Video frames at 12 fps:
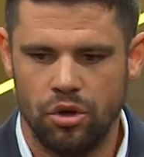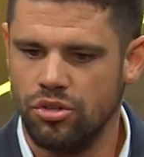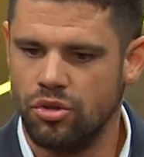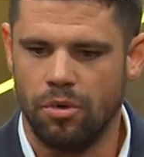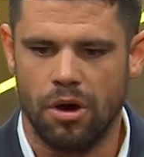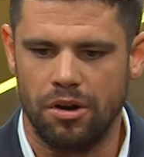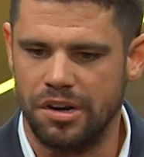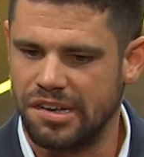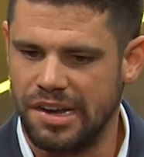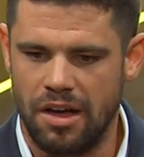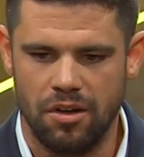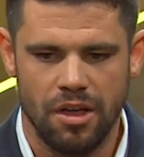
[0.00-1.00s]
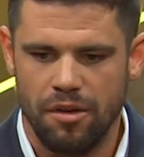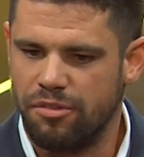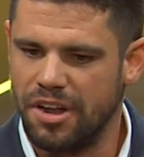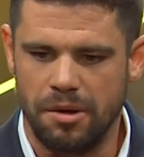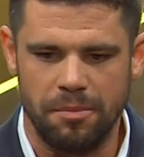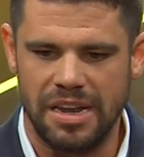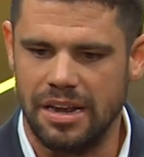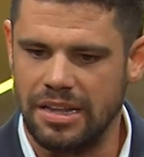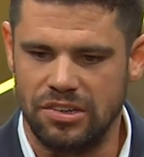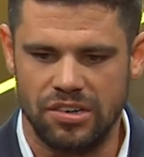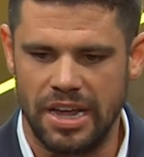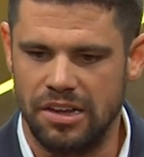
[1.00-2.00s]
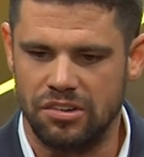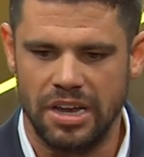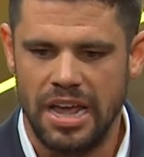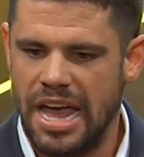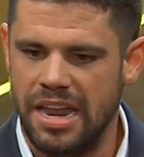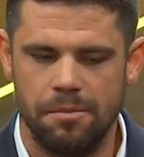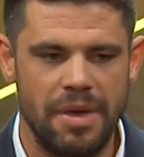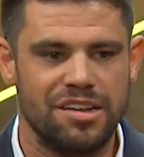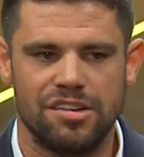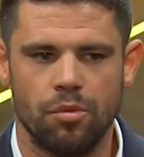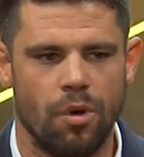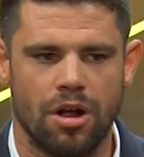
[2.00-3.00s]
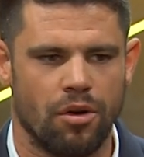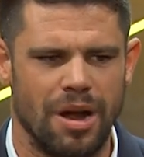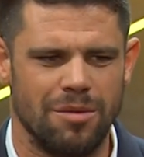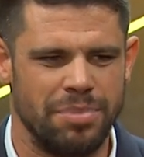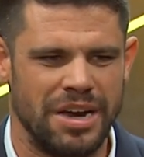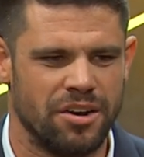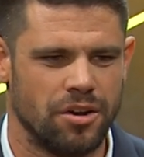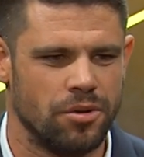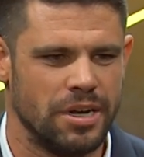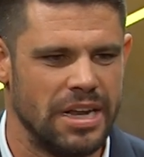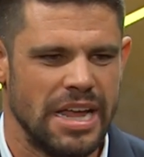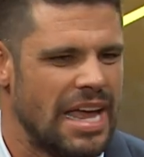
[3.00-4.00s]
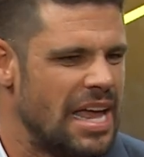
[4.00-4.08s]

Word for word: who you are is now fundamentally changed. And it makes you walk around paranoid.